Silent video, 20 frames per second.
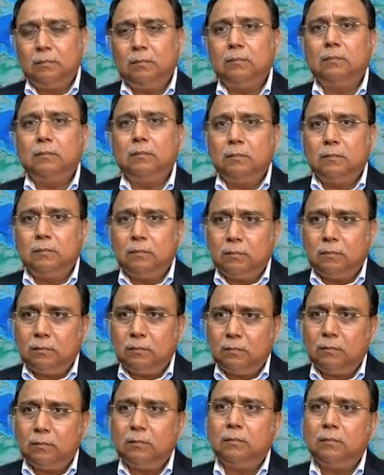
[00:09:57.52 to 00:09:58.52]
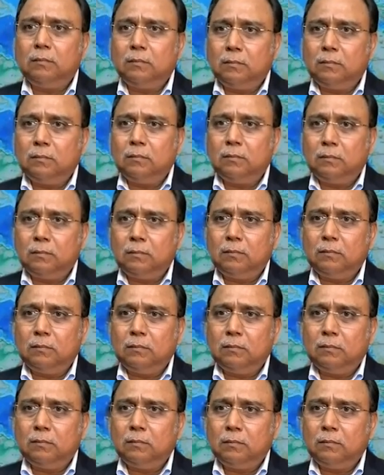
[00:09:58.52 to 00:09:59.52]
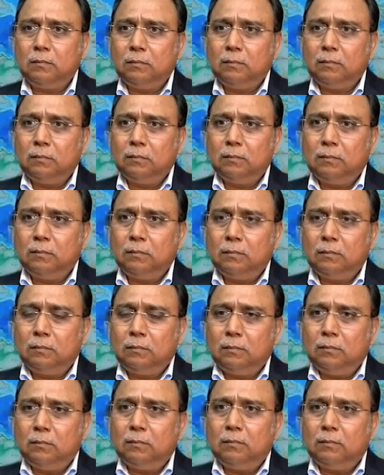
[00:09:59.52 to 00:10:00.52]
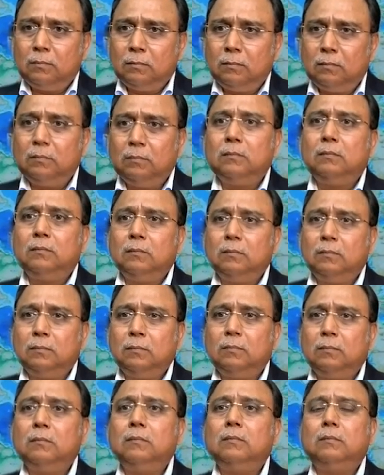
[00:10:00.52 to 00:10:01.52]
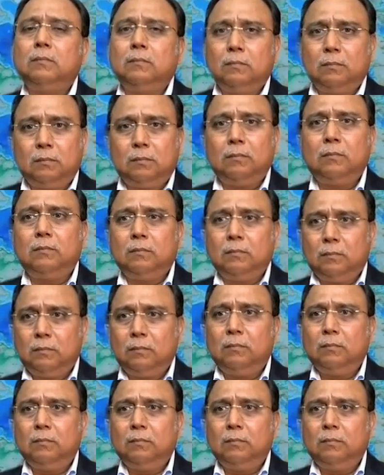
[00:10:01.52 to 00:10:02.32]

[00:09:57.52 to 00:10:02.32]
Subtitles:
[no speech]